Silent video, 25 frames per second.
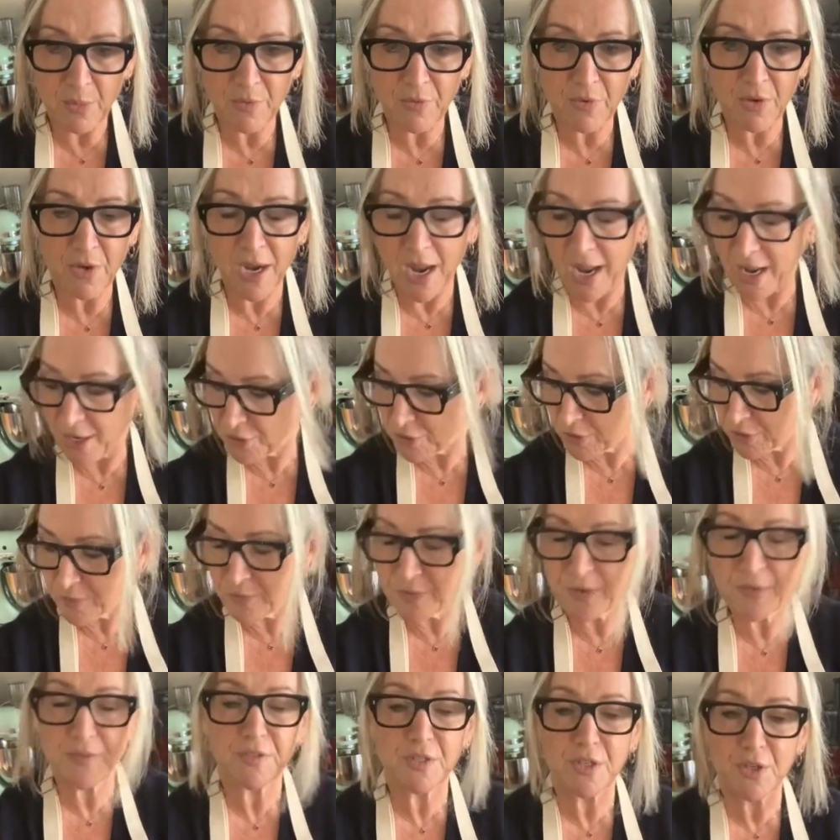We've got
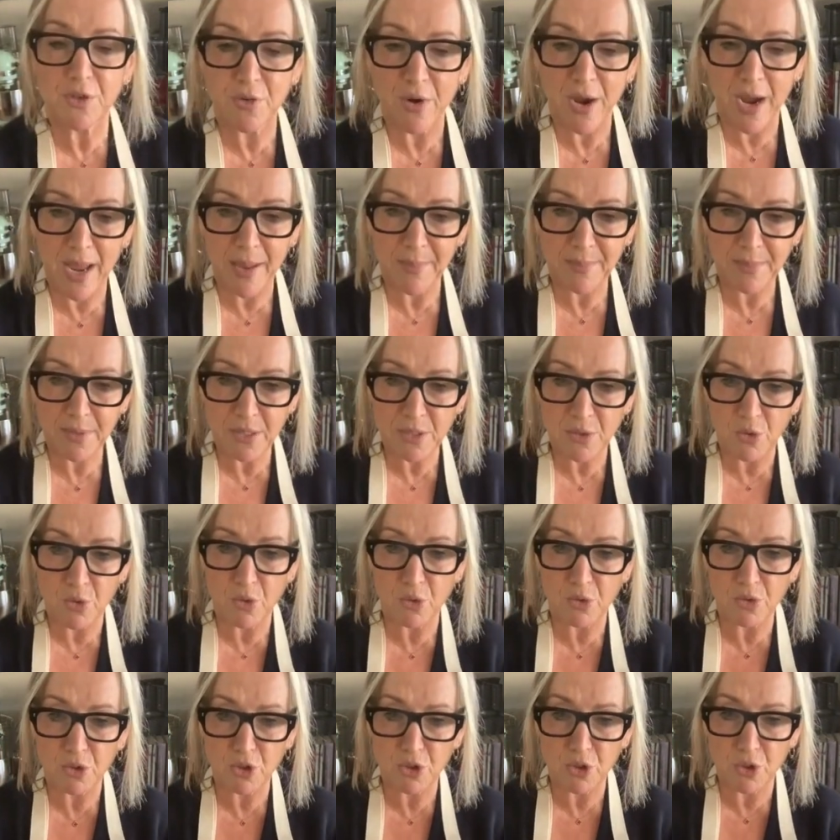150 grams
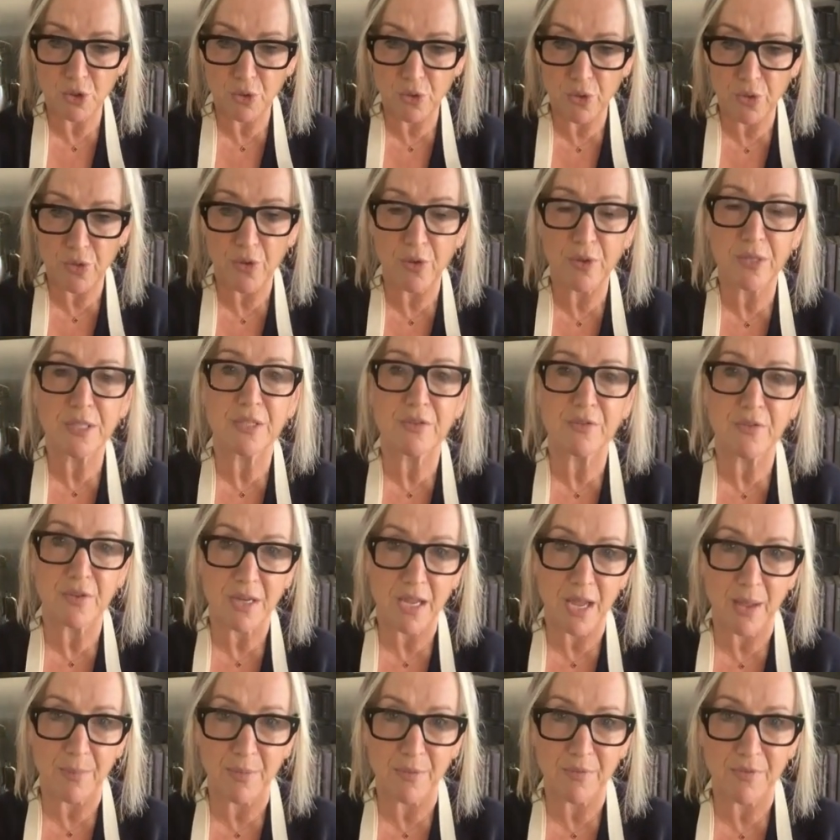or
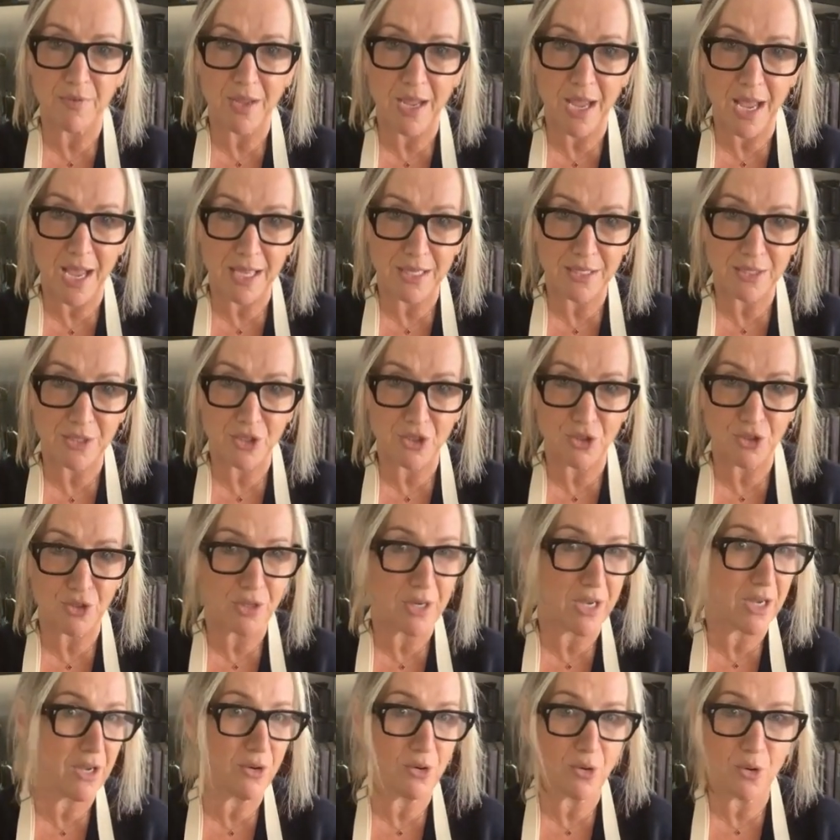2/3 cup of caster
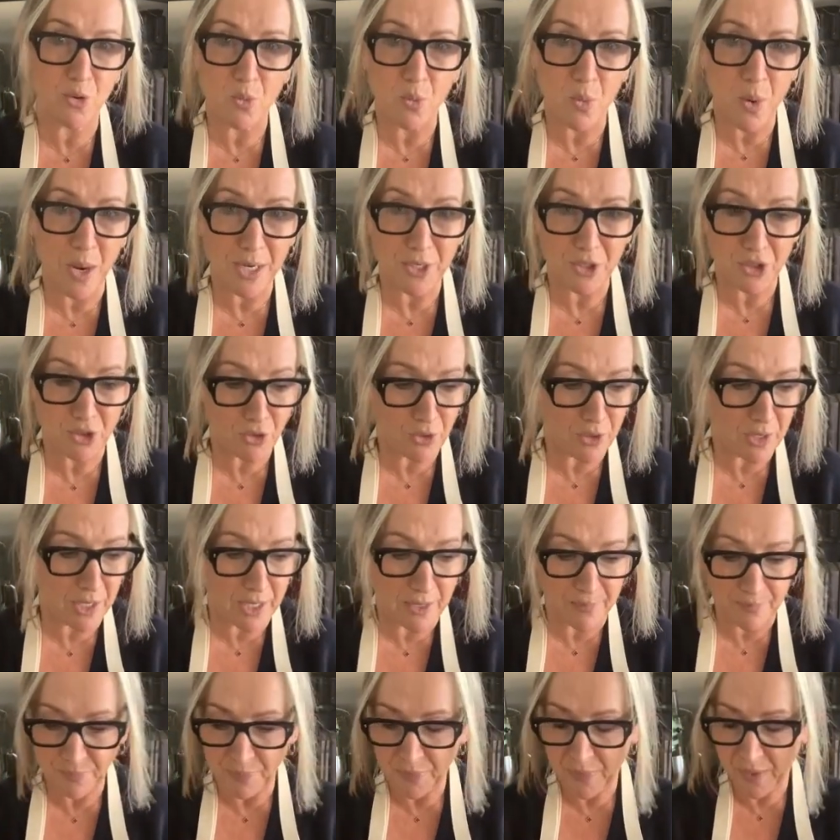sugar or white
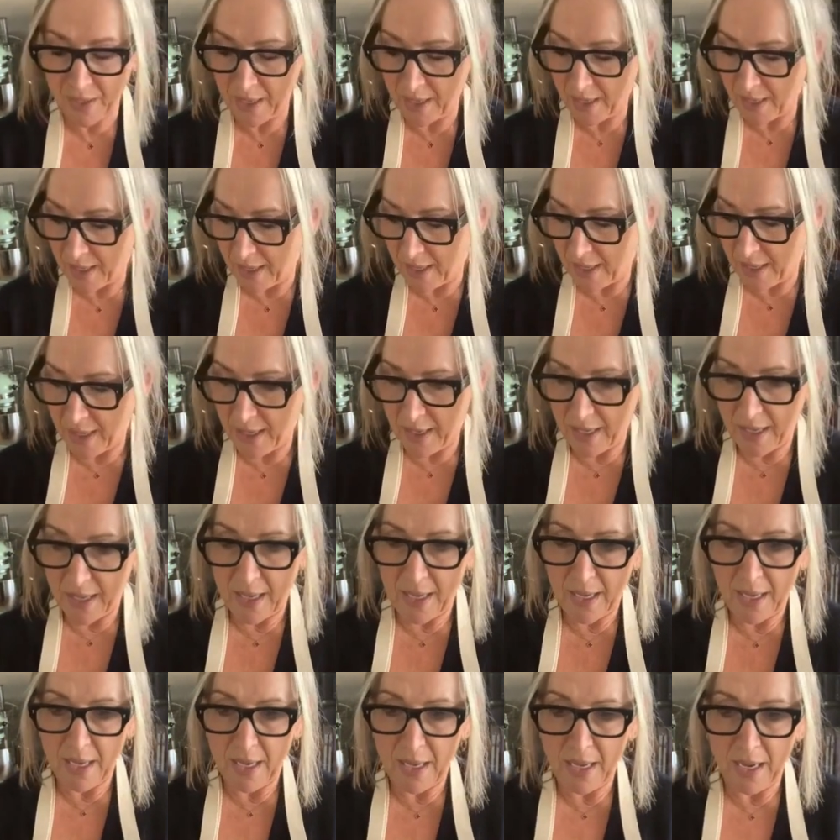sugar.
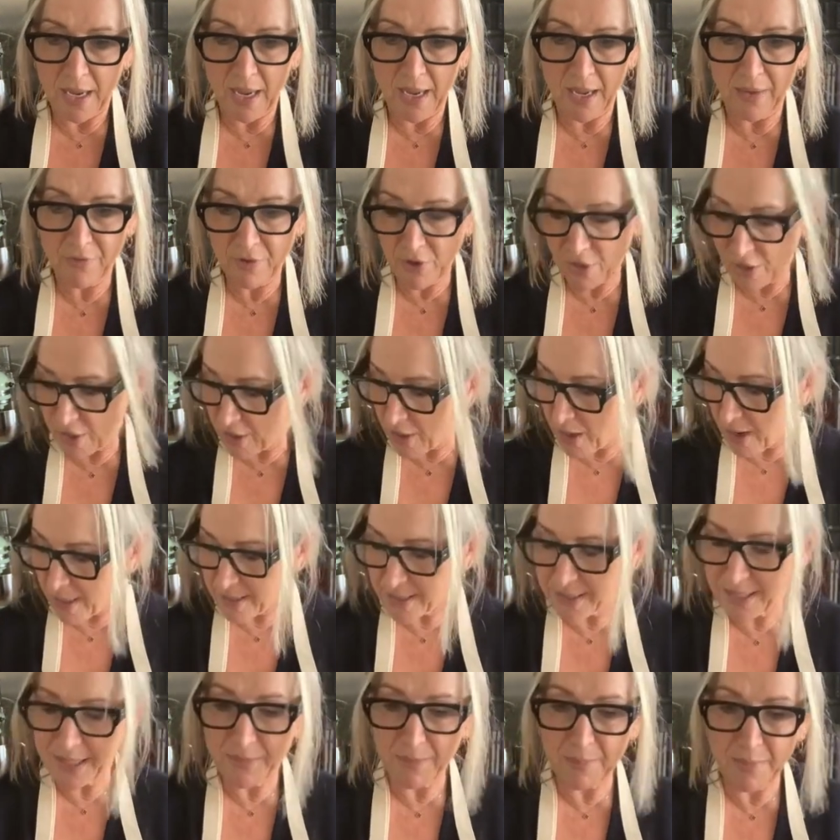I have got
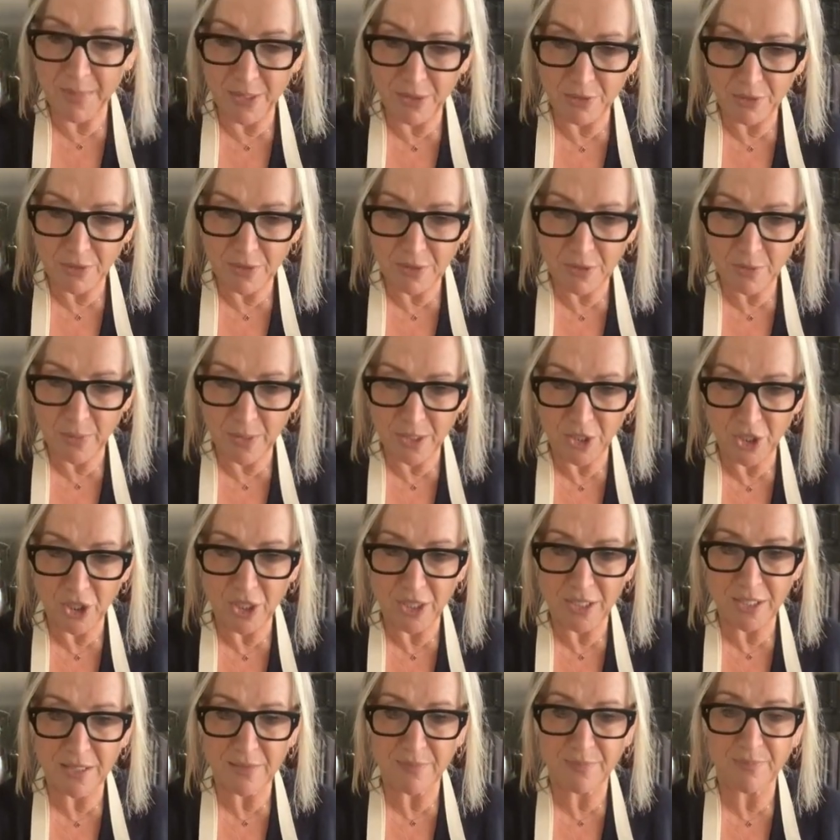90 mils,
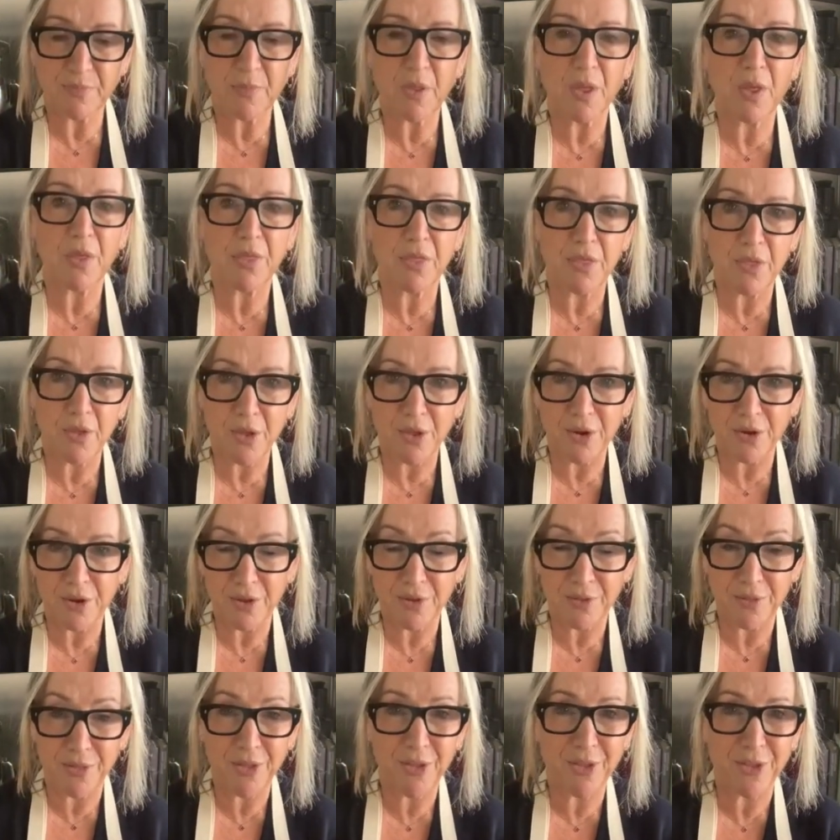which is a
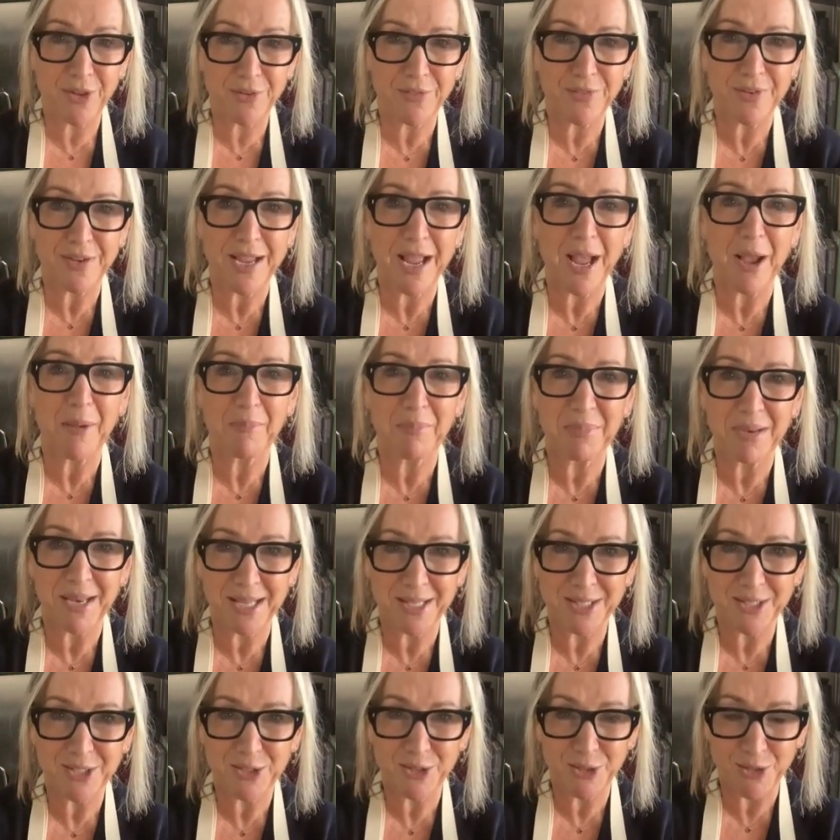third of a cup
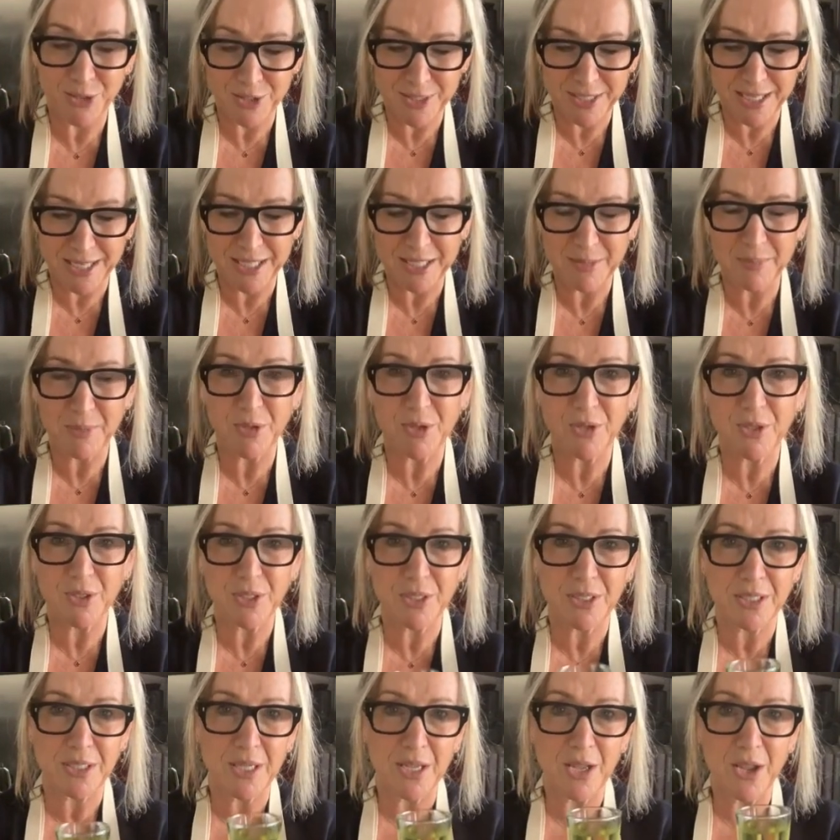plus 2
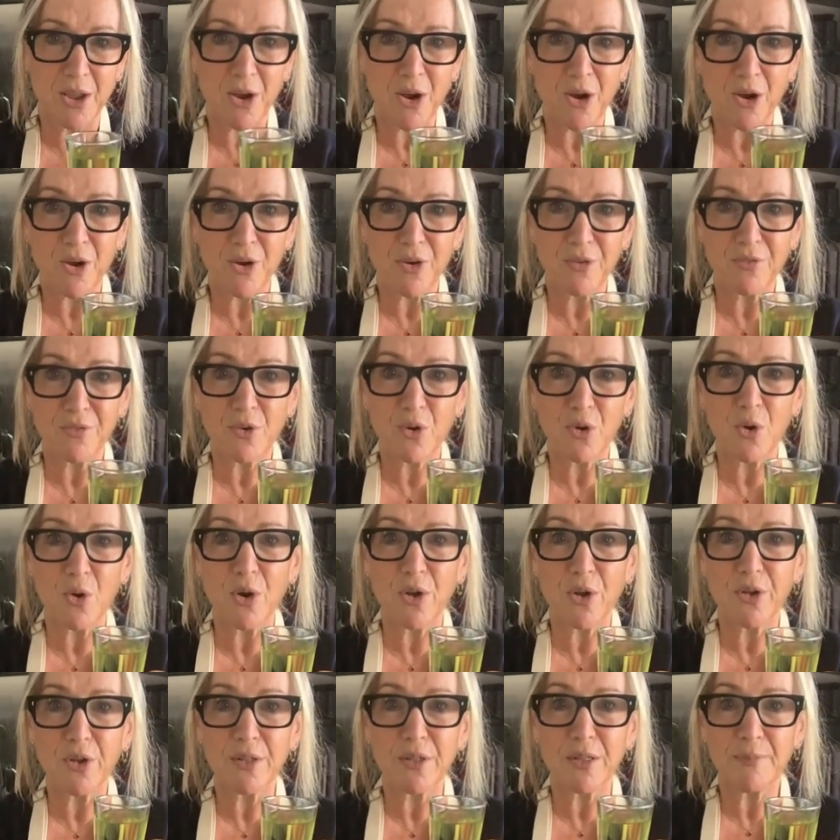teaspoons of
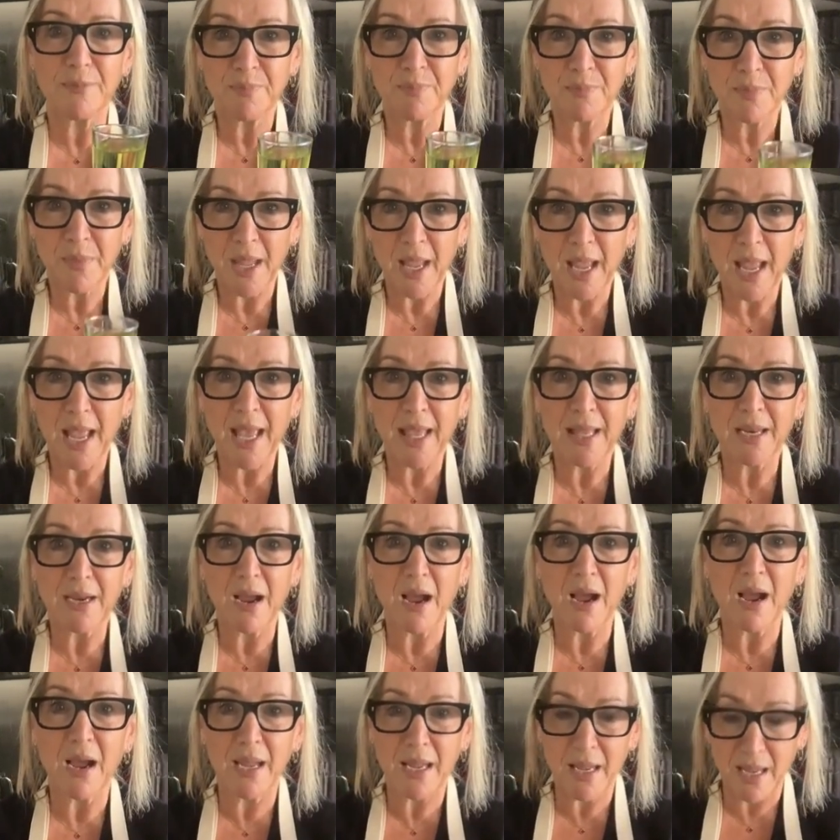oil. And
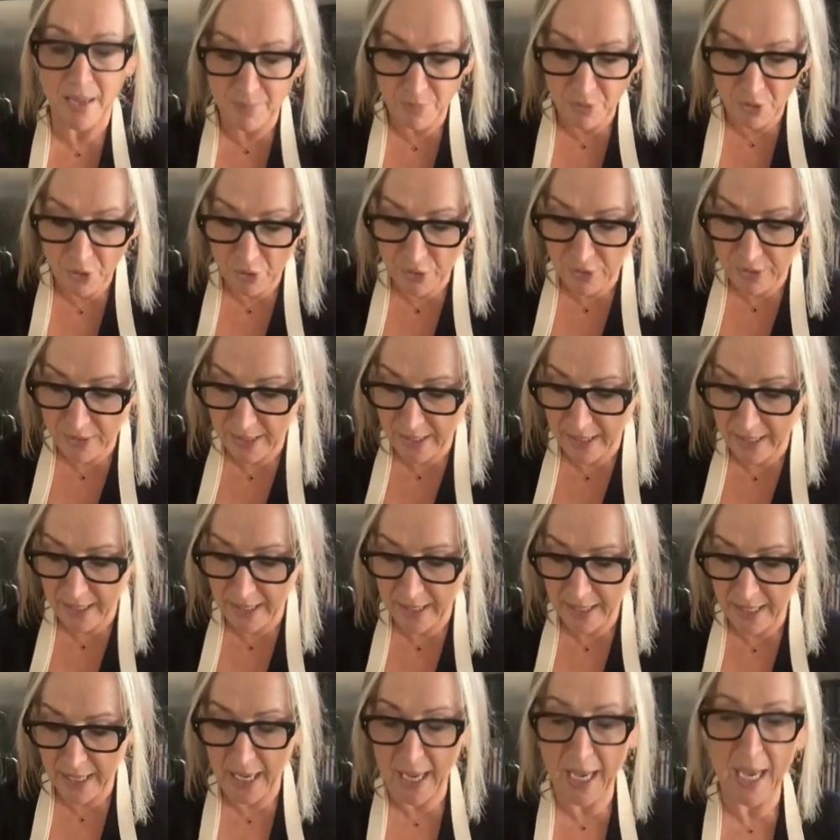I am
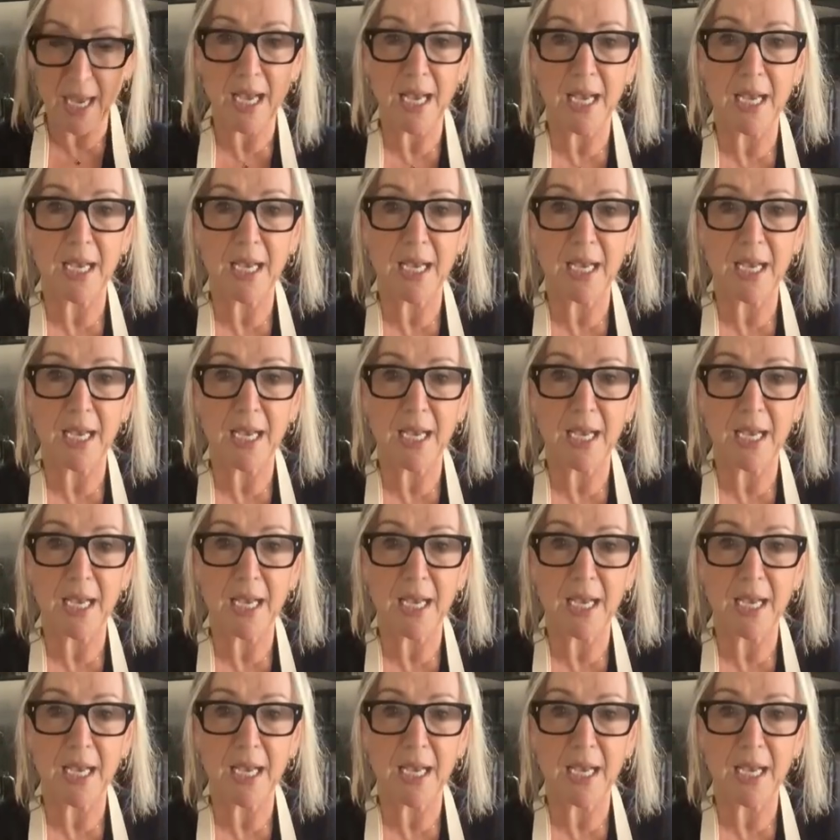using